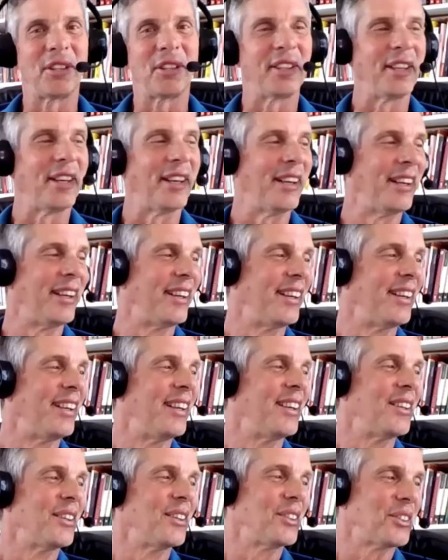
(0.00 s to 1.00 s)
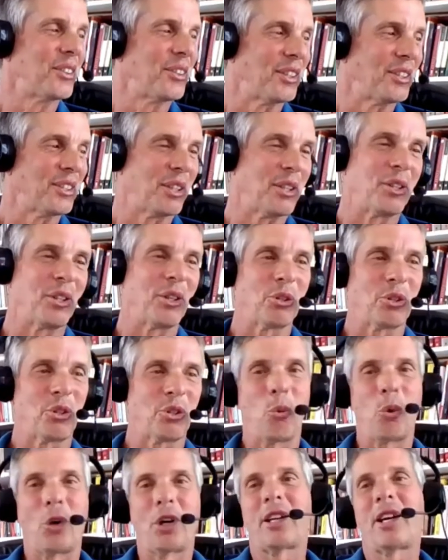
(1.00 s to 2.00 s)
And uh, so they said, you know, so
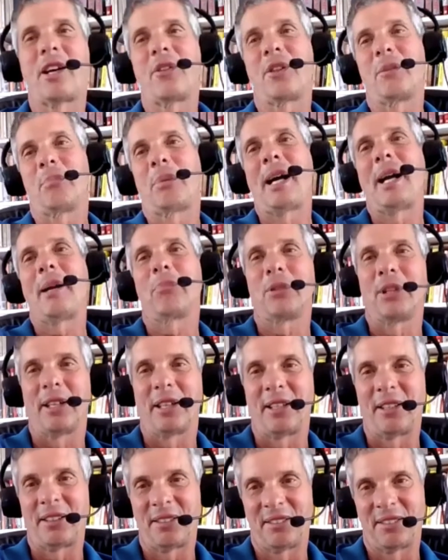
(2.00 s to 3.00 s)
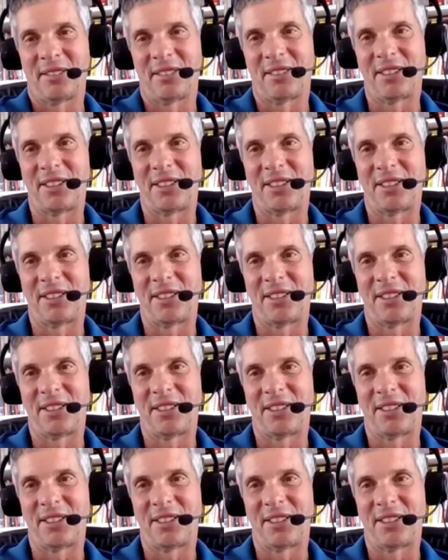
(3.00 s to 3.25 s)
work on the pipeline,